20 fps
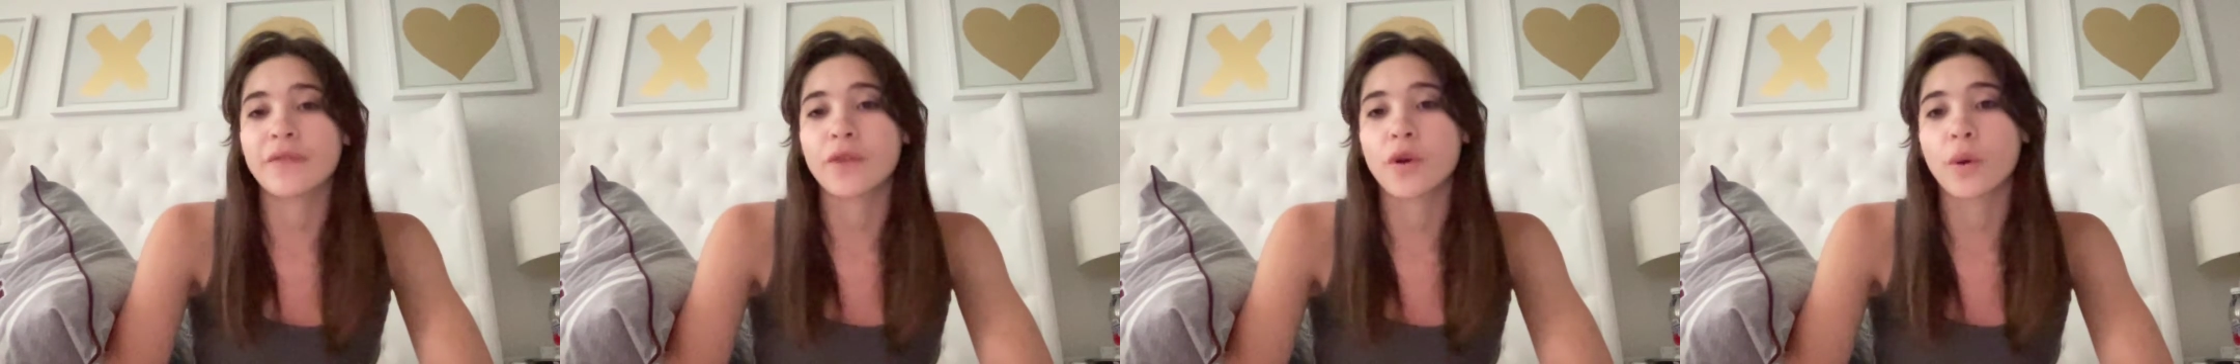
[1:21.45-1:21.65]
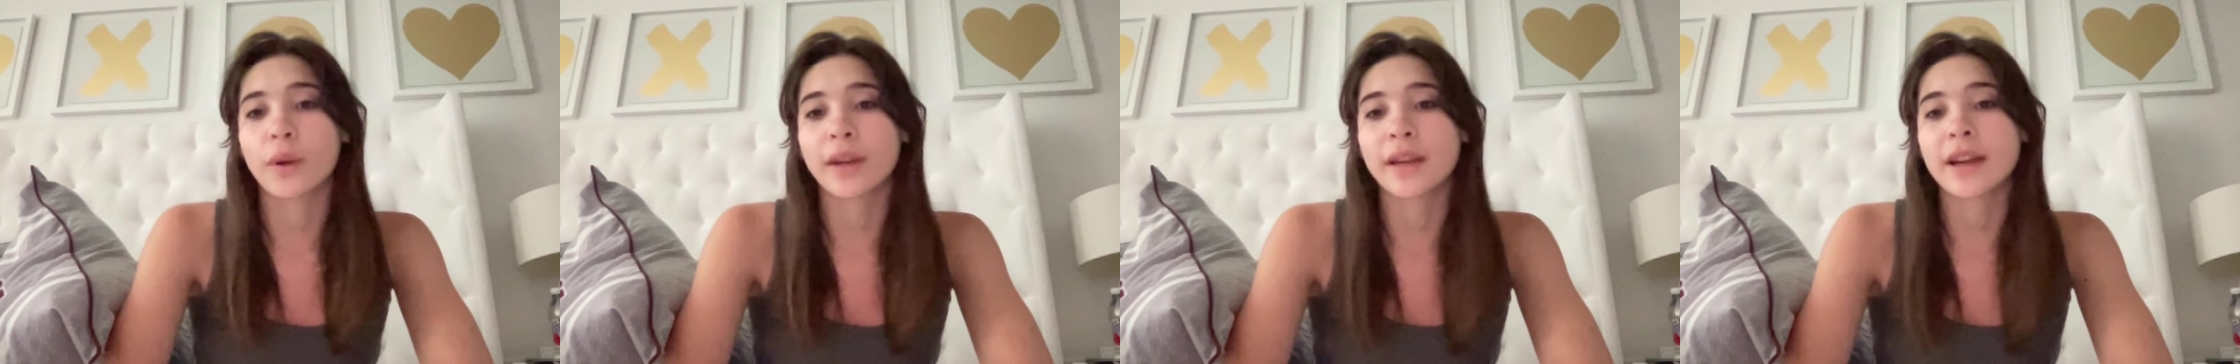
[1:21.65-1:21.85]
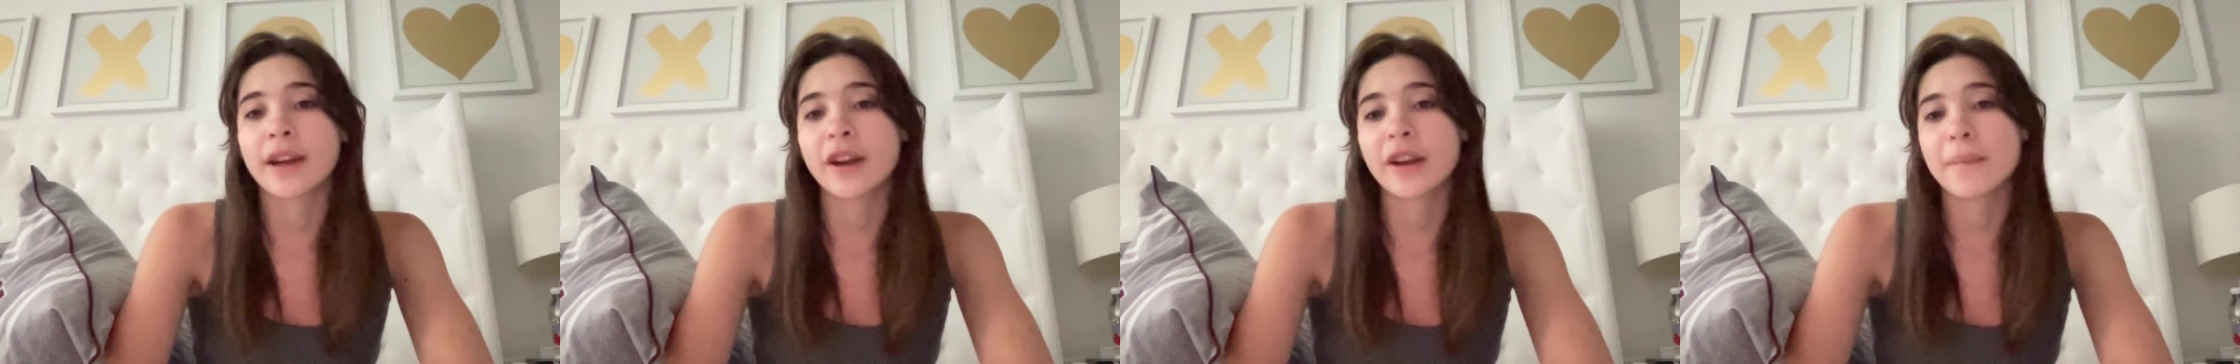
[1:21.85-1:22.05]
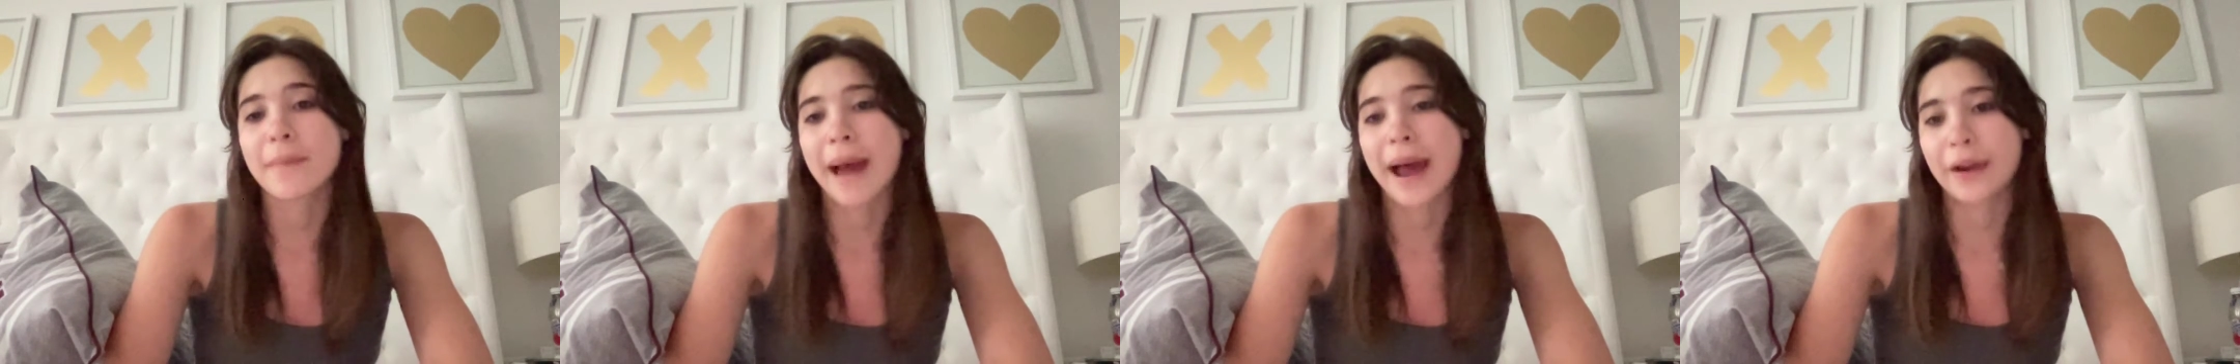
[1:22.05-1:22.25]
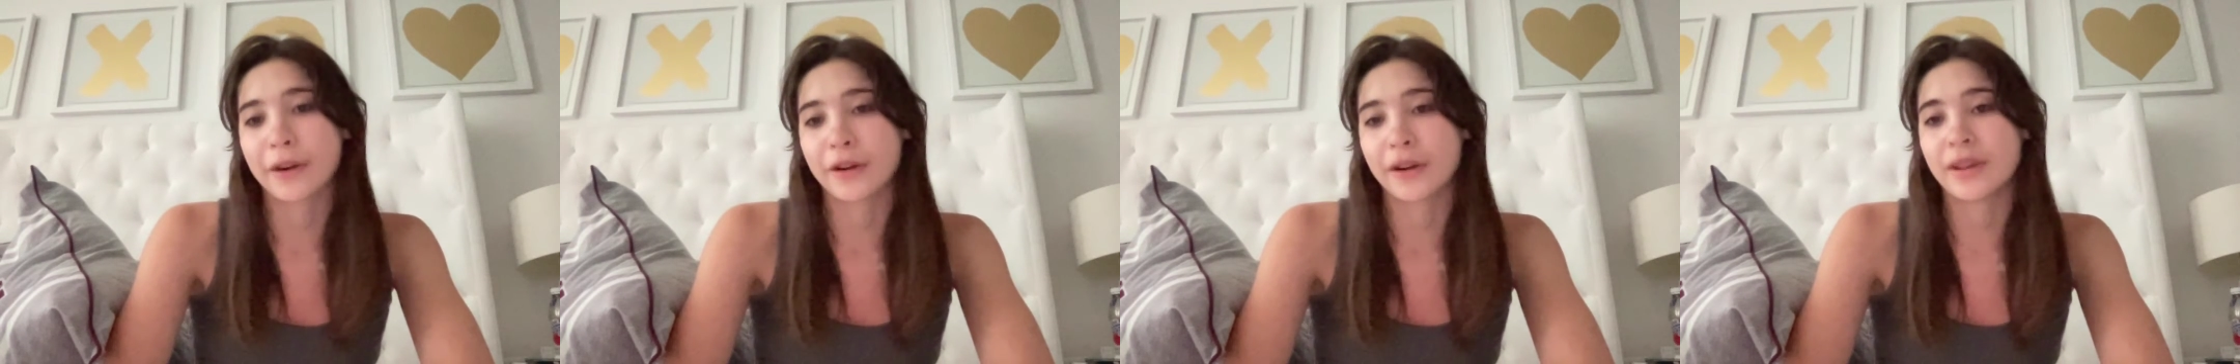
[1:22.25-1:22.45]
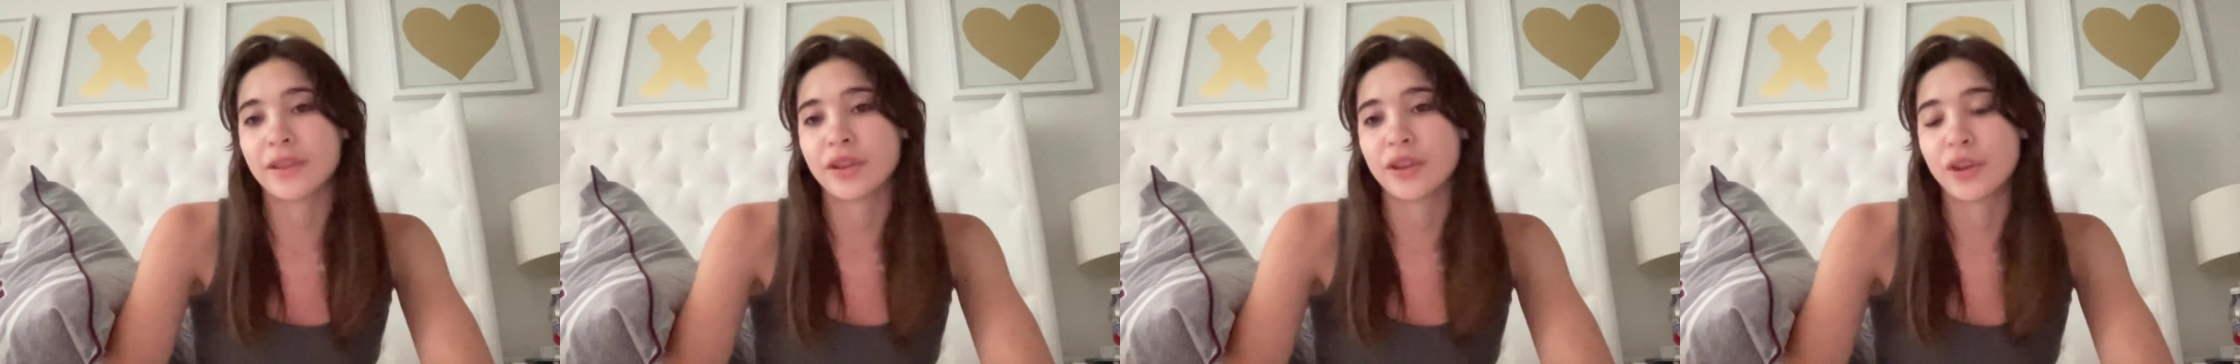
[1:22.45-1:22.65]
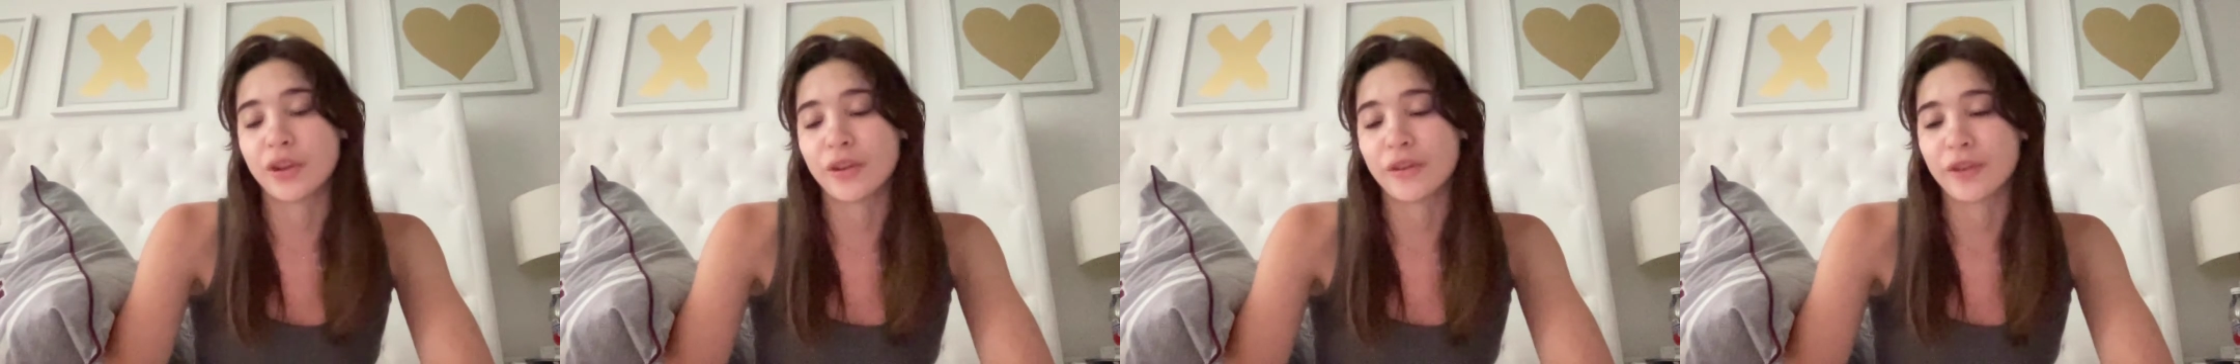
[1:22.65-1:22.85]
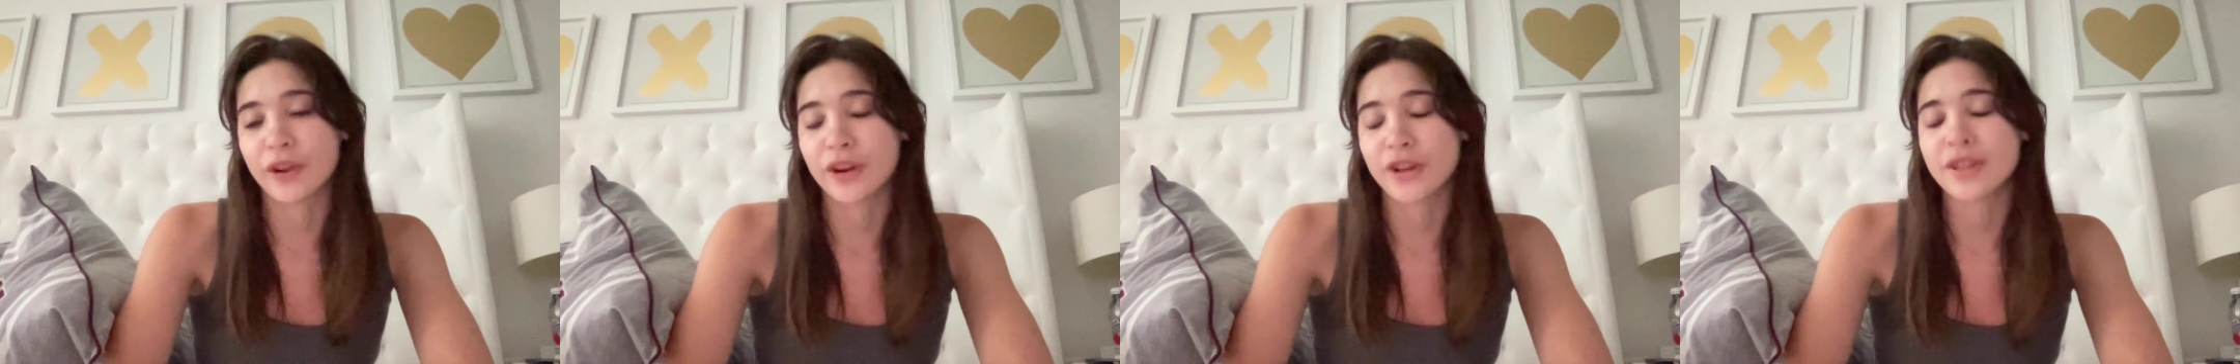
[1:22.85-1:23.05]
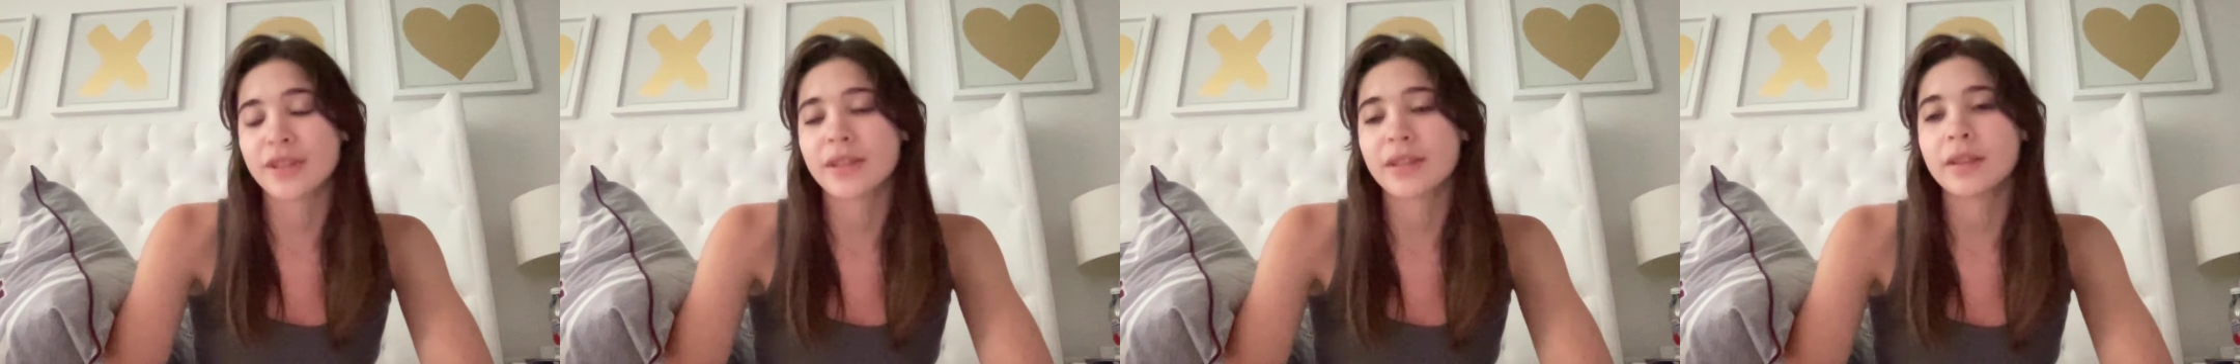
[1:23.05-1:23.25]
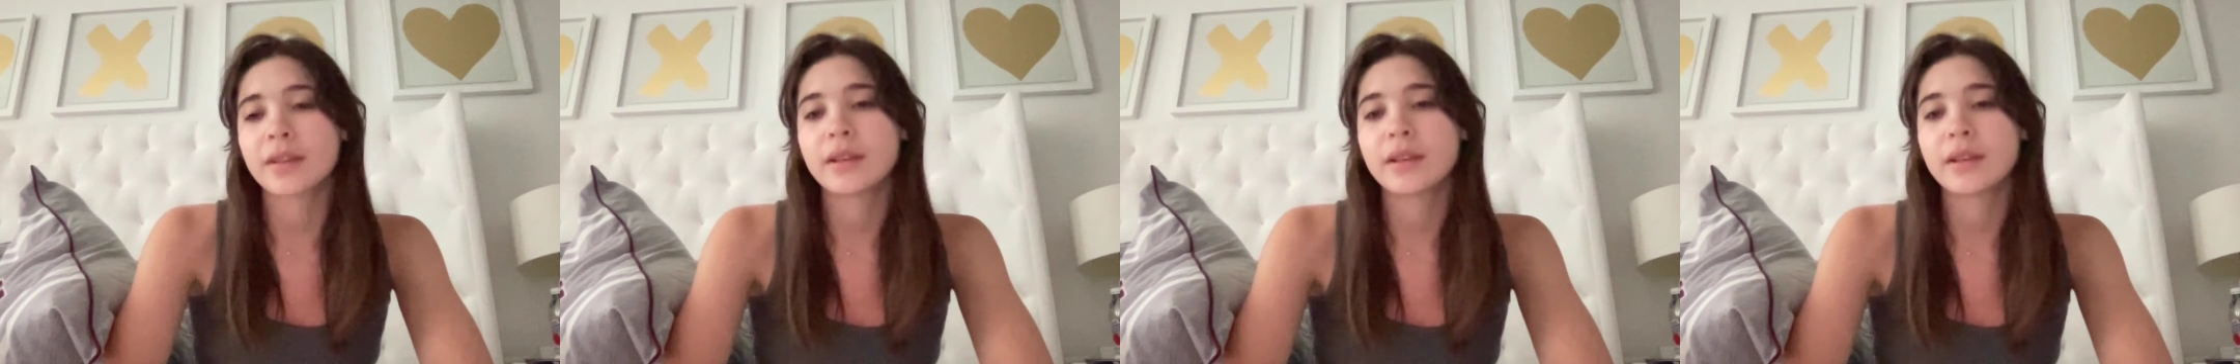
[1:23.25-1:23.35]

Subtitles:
ordinary matter in the universe.